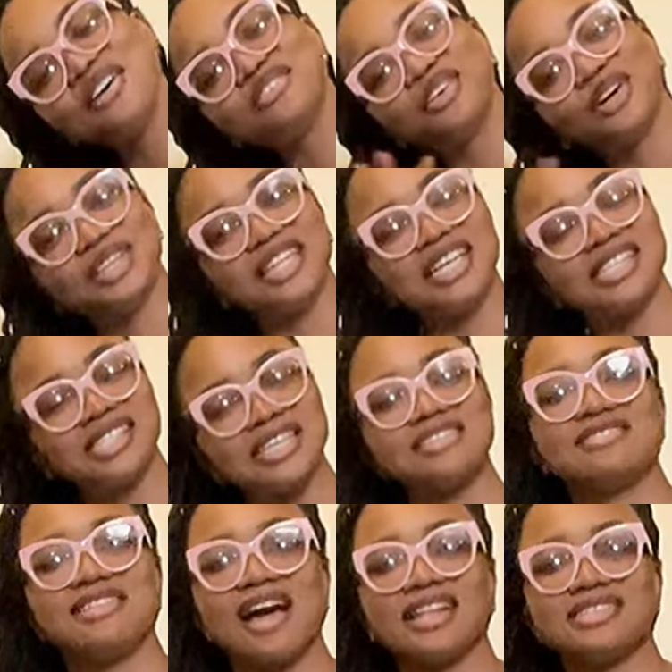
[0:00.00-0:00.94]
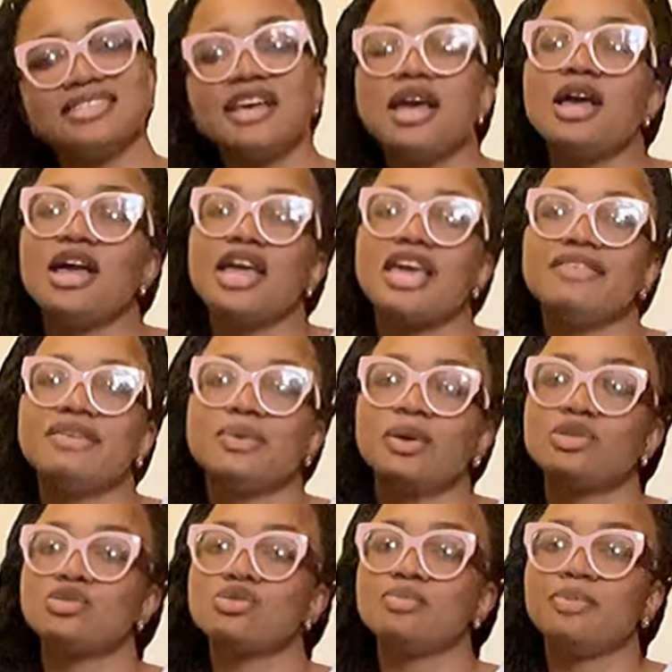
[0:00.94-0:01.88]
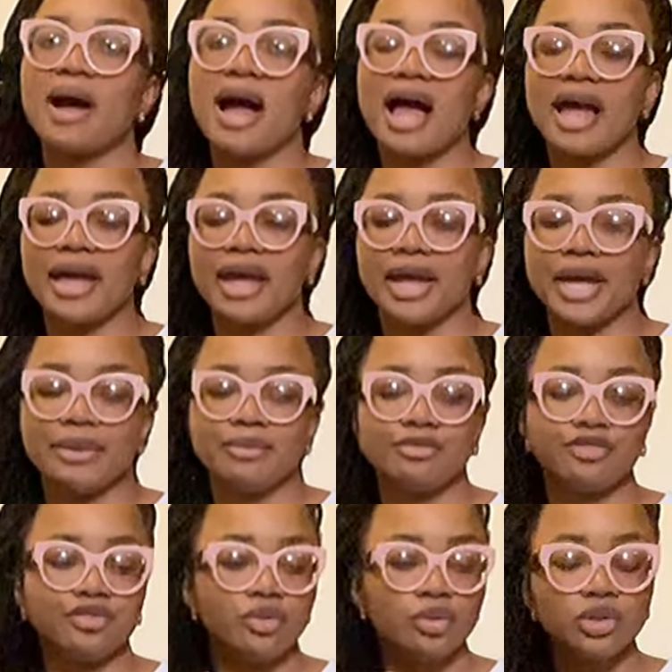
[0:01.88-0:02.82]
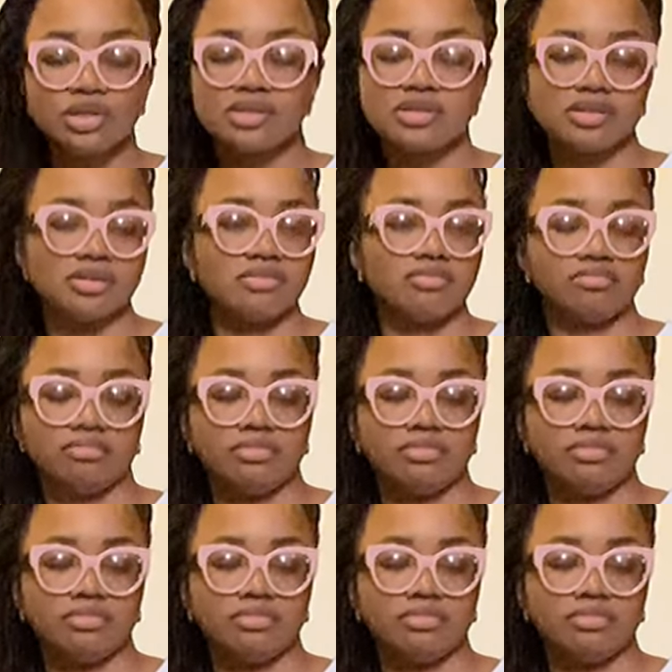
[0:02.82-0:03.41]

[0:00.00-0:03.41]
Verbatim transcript: for this is that if you want to buy fruits,